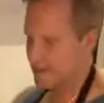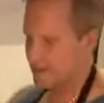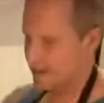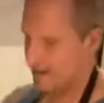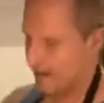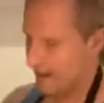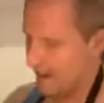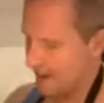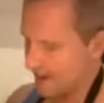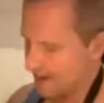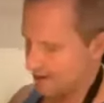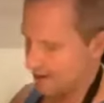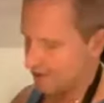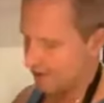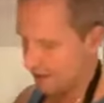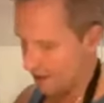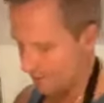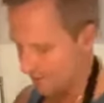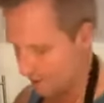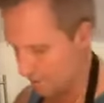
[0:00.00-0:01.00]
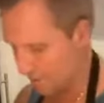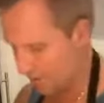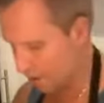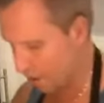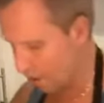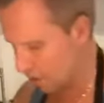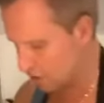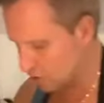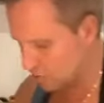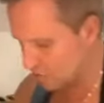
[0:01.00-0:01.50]
And I remember
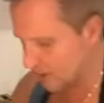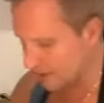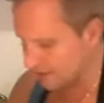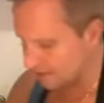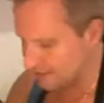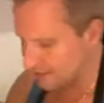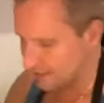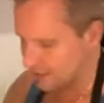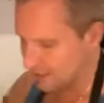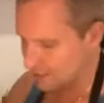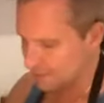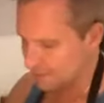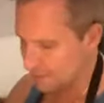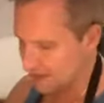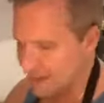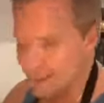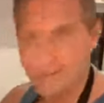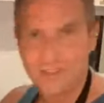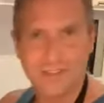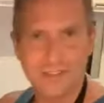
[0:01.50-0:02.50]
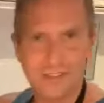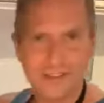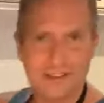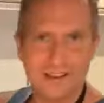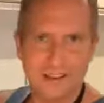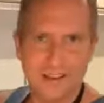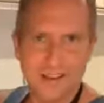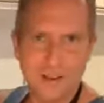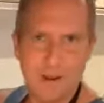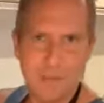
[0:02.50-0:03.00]
Nigel Martin Smith
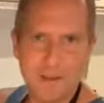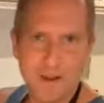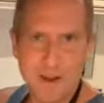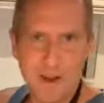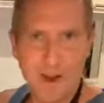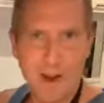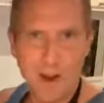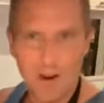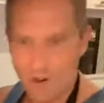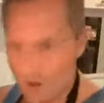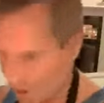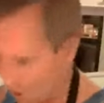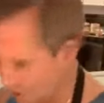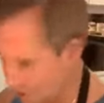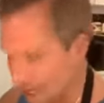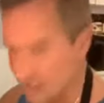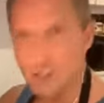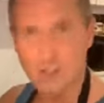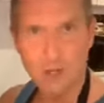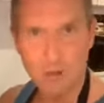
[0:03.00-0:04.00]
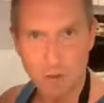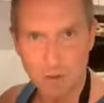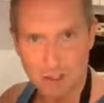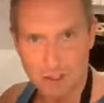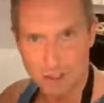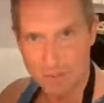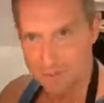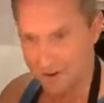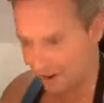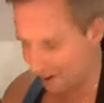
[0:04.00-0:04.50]
coming along, who was actually
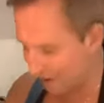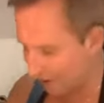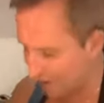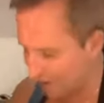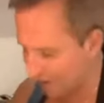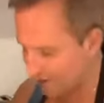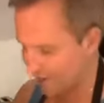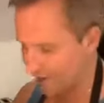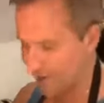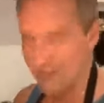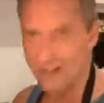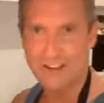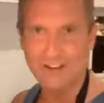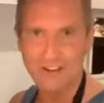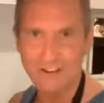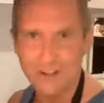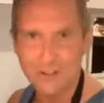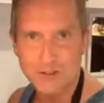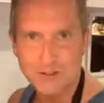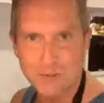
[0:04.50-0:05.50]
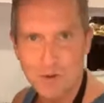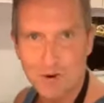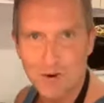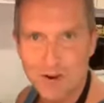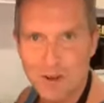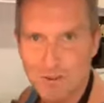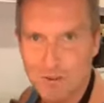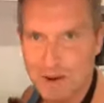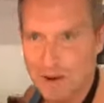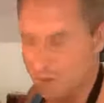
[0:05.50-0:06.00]
watching my live earlier on this
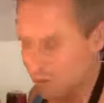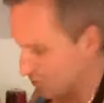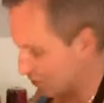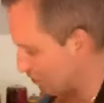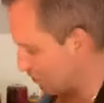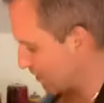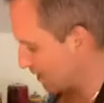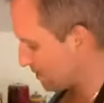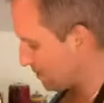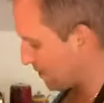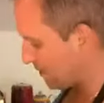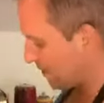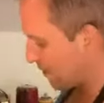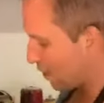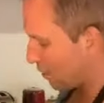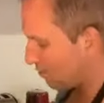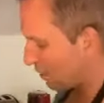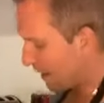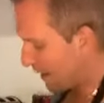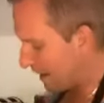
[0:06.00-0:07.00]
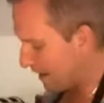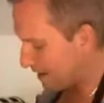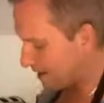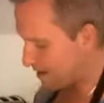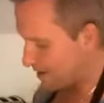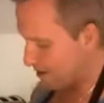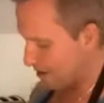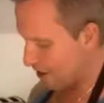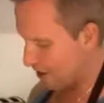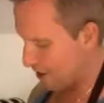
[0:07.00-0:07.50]
morning when I was cooking a bit of an omelette
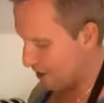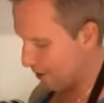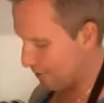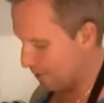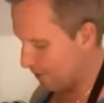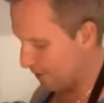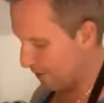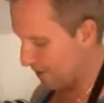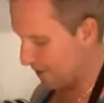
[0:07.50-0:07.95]
up.